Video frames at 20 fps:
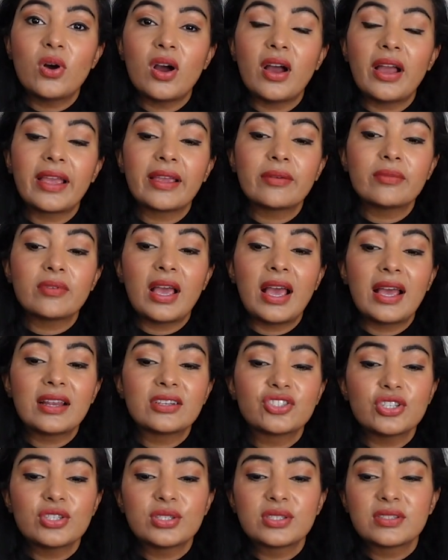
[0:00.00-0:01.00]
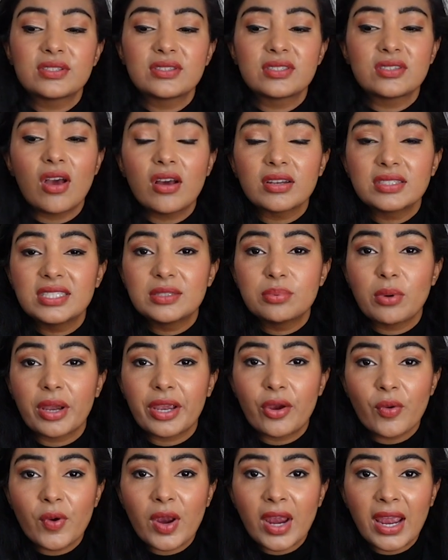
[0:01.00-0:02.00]
I had just started my
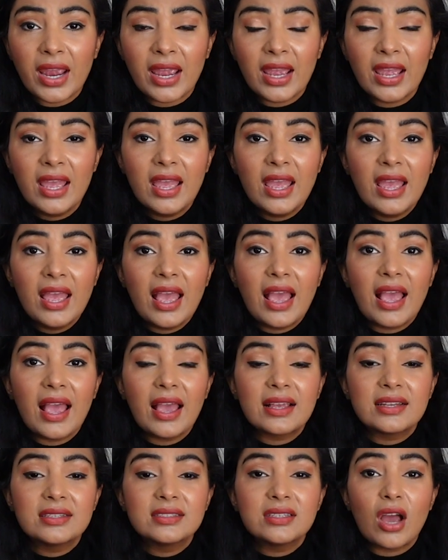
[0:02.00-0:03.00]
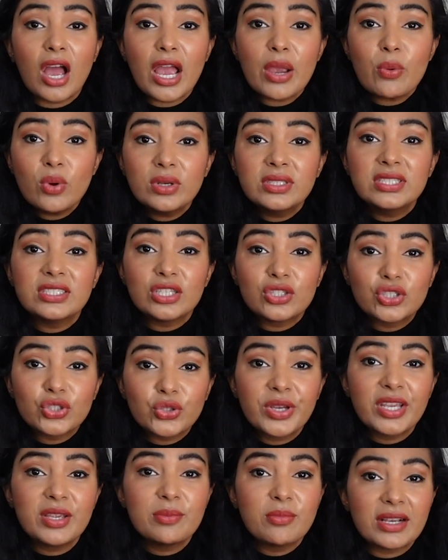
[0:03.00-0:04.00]
career and I wanted to
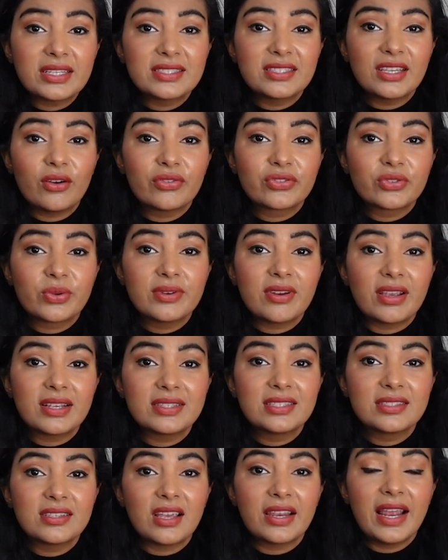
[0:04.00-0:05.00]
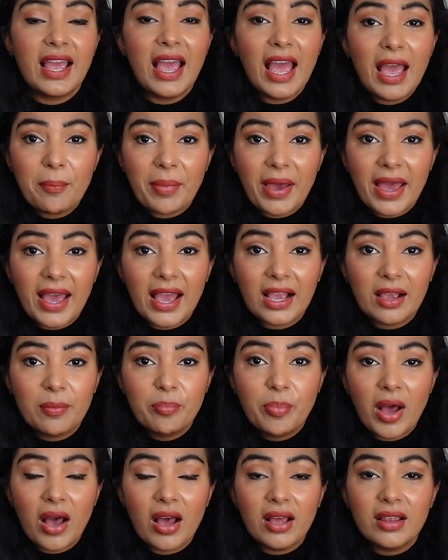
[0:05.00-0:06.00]
treat myself to a nice designer handbag,
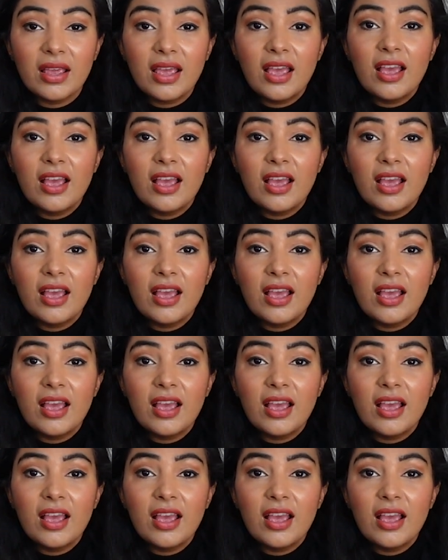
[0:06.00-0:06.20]
but